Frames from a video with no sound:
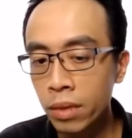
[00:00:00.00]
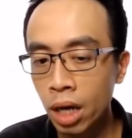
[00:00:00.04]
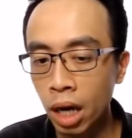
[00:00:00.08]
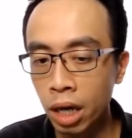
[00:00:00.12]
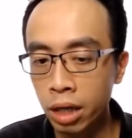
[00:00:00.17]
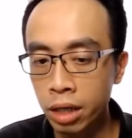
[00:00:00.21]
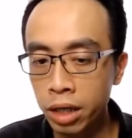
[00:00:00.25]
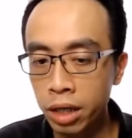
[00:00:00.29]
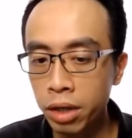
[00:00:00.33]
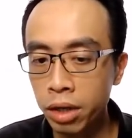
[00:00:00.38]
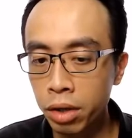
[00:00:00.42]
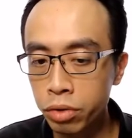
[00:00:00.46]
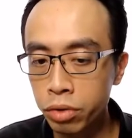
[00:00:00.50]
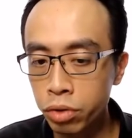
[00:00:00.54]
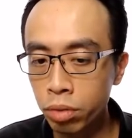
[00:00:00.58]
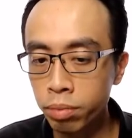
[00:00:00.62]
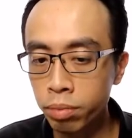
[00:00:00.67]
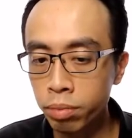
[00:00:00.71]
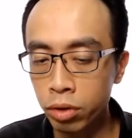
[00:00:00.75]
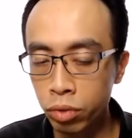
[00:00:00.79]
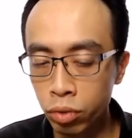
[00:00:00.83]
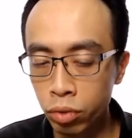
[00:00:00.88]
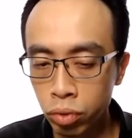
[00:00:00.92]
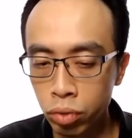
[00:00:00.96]
I need
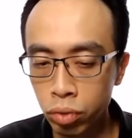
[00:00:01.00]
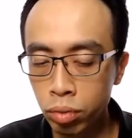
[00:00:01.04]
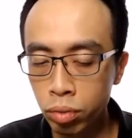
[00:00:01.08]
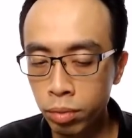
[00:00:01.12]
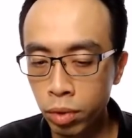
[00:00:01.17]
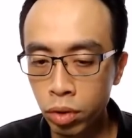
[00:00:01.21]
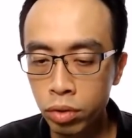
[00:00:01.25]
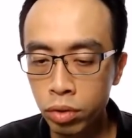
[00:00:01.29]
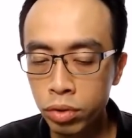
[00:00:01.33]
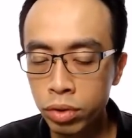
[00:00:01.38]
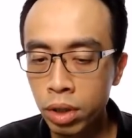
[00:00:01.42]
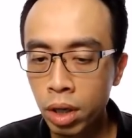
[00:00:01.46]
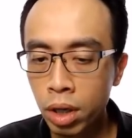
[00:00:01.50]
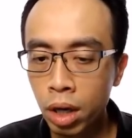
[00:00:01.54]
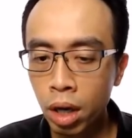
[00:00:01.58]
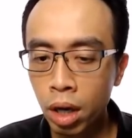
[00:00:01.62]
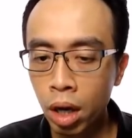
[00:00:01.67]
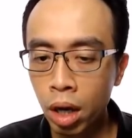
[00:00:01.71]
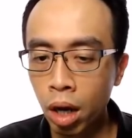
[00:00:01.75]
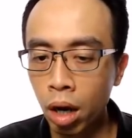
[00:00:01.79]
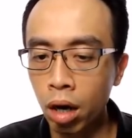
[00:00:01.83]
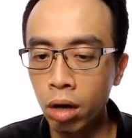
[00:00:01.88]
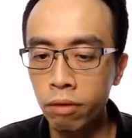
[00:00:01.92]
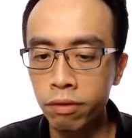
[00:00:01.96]
0.2 moles
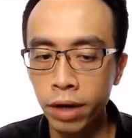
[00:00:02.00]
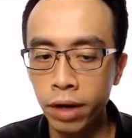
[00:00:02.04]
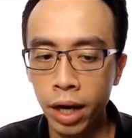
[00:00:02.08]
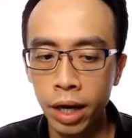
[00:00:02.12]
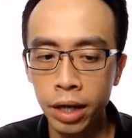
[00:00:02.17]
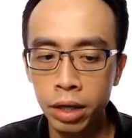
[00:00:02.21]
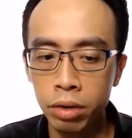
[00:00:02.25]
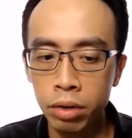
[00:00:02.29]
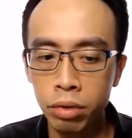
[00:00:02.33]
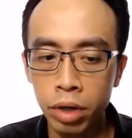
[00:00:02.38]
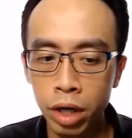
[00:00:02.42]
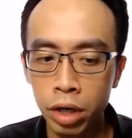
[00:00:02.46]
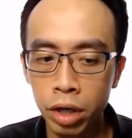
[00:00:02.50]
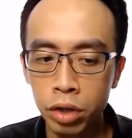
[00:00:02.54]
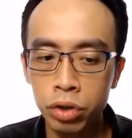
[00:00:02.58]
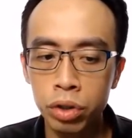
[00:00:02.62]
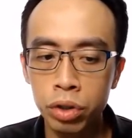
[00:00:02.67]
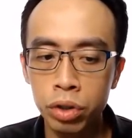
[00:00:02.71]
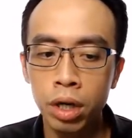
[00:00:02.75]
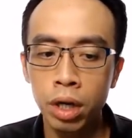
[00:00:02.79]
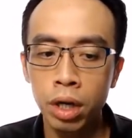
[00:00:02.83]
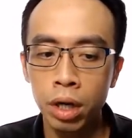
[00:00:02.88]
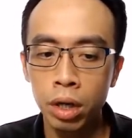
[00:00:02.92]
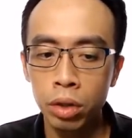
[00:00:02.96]
of
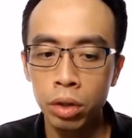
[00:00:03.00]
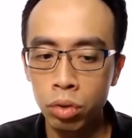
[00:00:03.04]
NaOH